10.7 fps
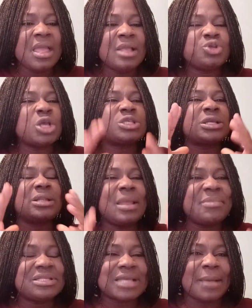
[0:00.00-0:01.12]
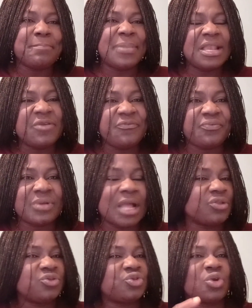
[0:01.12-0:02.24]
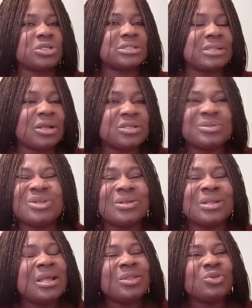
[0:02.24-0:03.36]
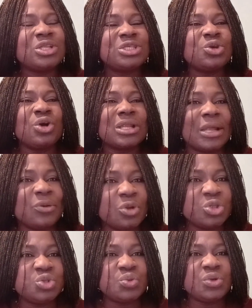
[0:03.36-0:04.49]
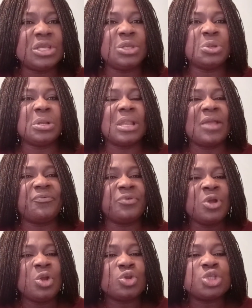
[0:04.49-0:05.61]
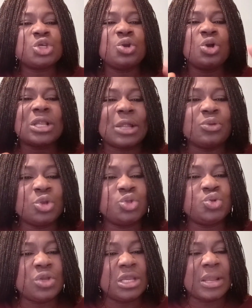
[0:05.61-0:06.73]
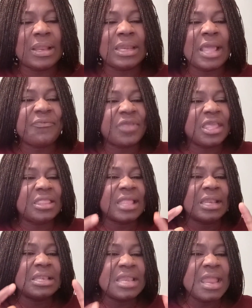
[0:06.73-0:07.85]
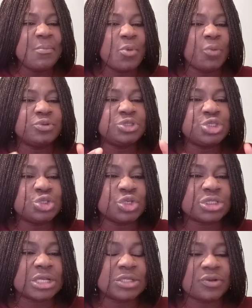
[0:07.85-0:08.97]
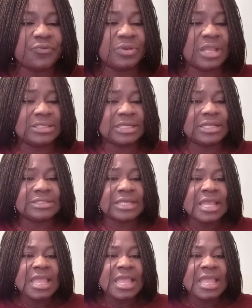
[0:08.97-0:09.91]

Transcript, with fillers: Just claim it and believe and trust that nothing God cannot do in your life. Nothing God cannot do in our life in the name of Jesus Christ of Nazareth.